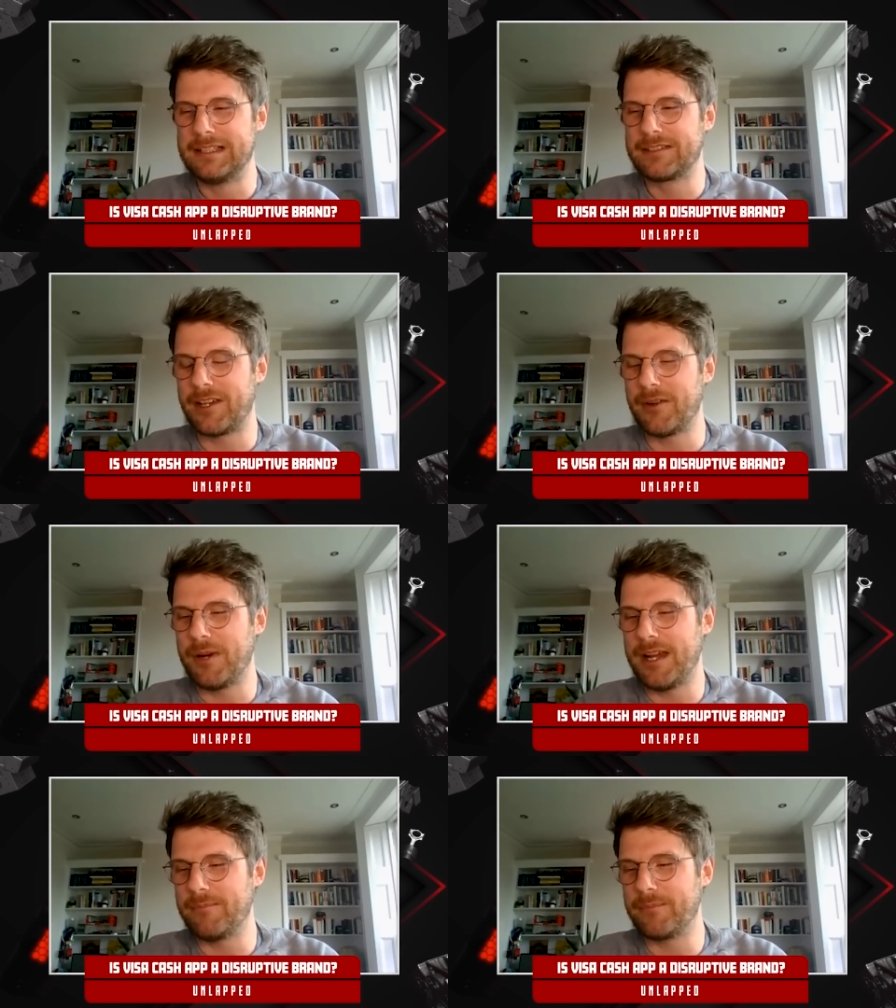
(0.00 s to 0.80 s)

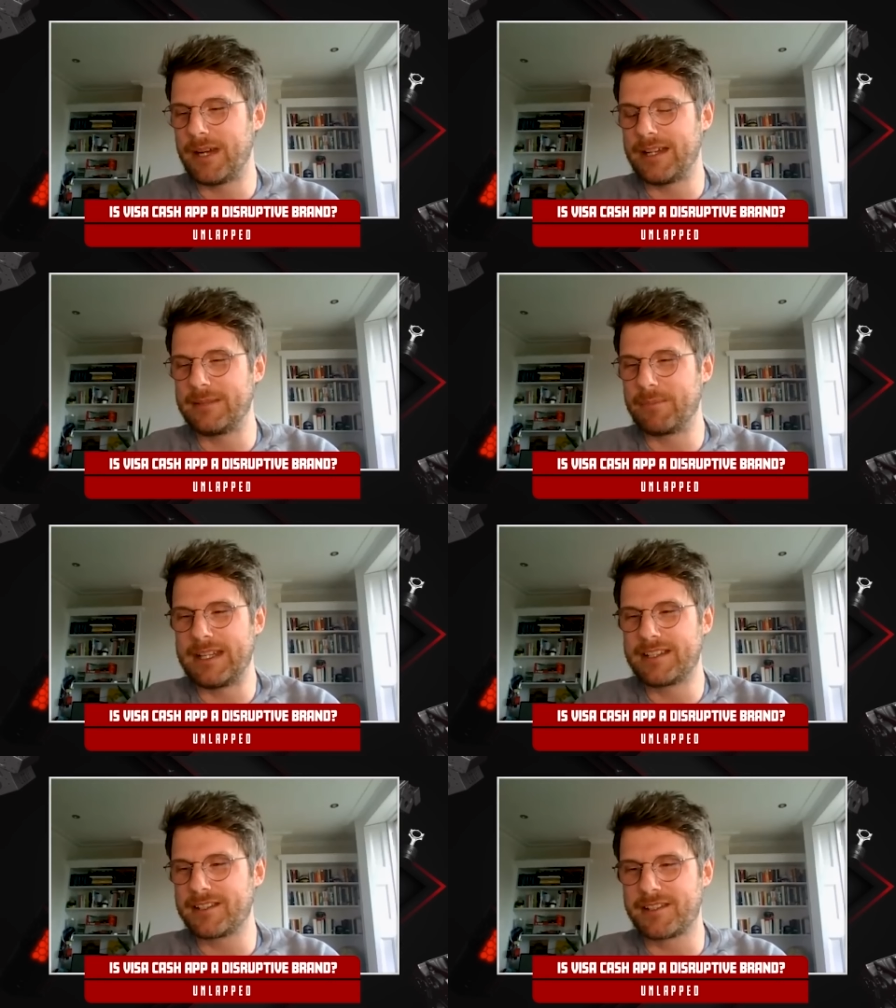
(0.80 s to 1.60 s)
So, um, I, but
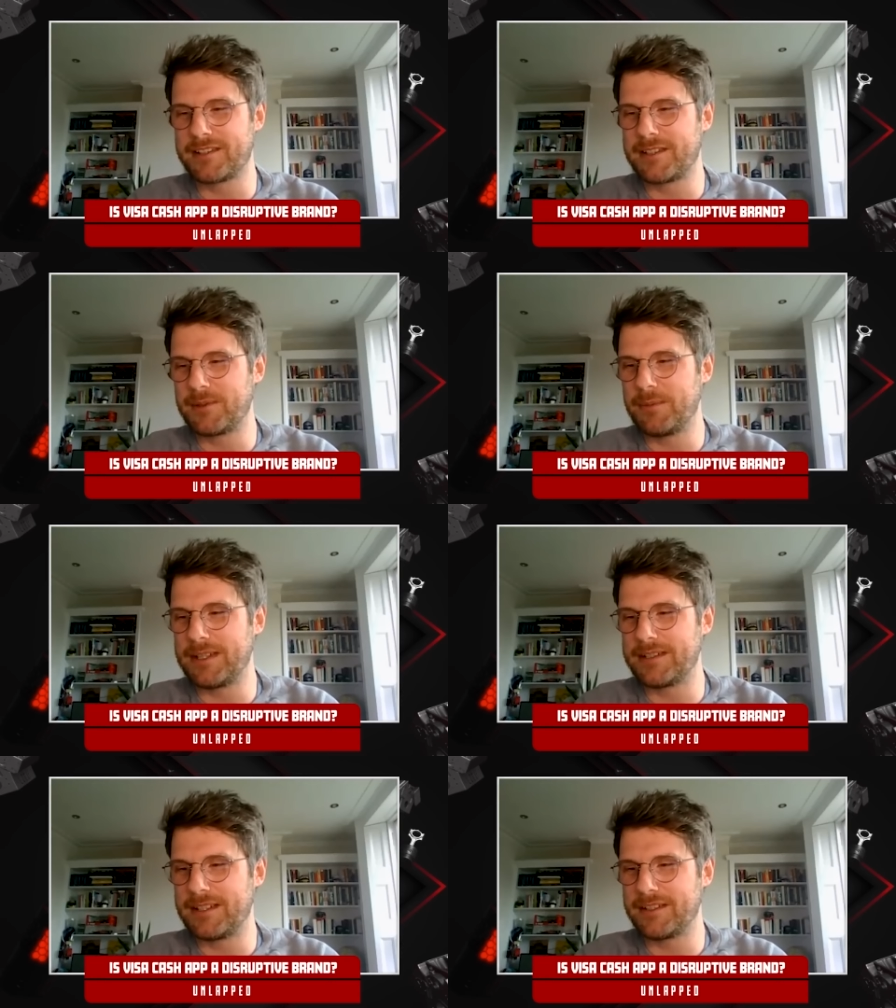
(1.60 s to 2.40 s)
it just does seem to be
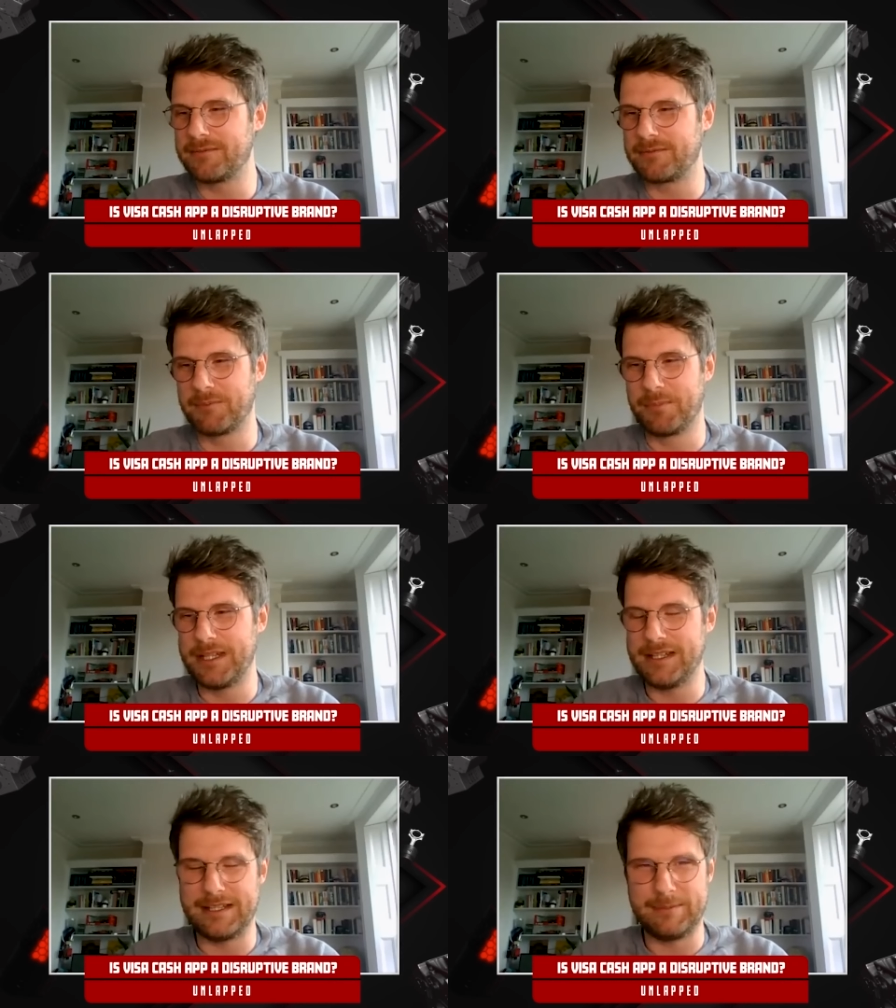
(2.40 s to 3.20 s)
a decision
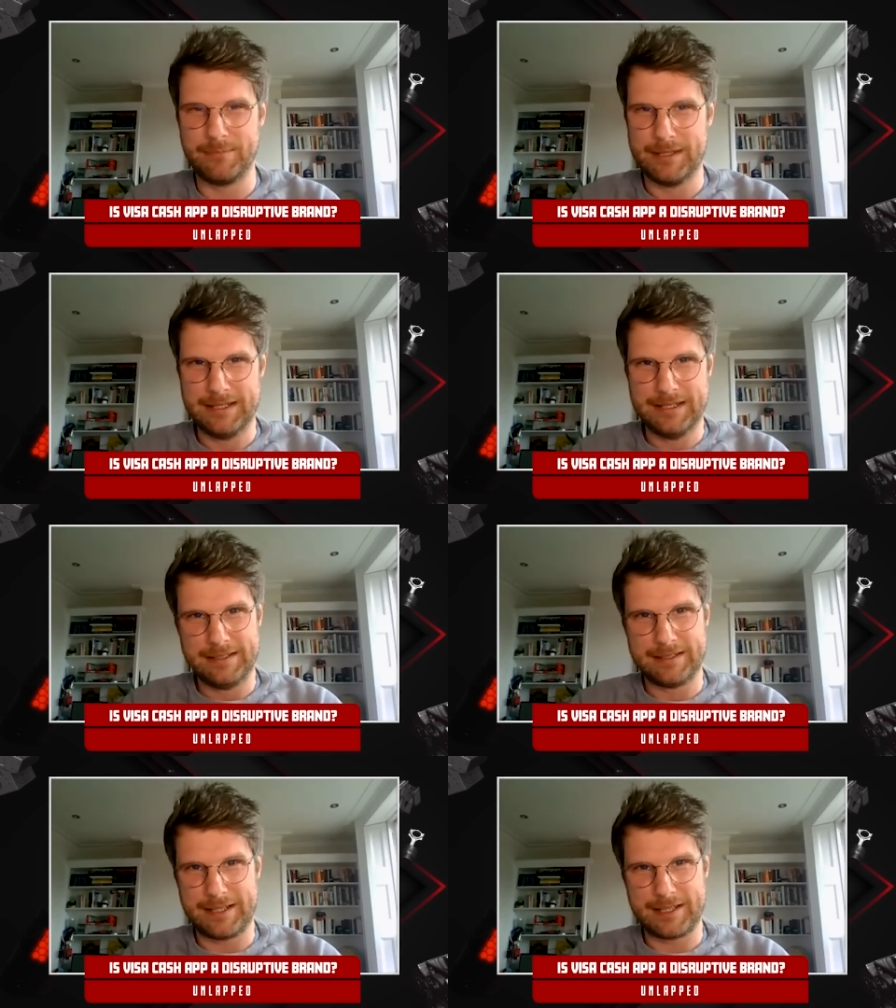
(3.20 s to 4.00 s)
completely
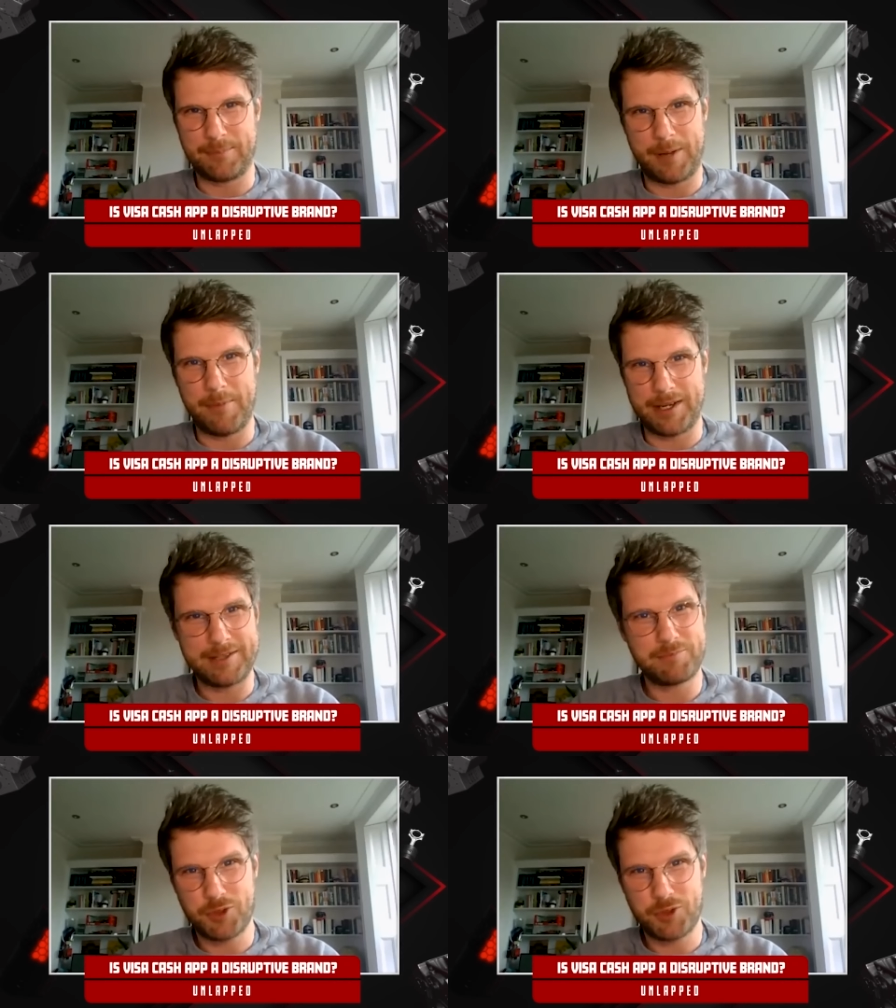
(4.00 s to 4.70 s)
dictated by money.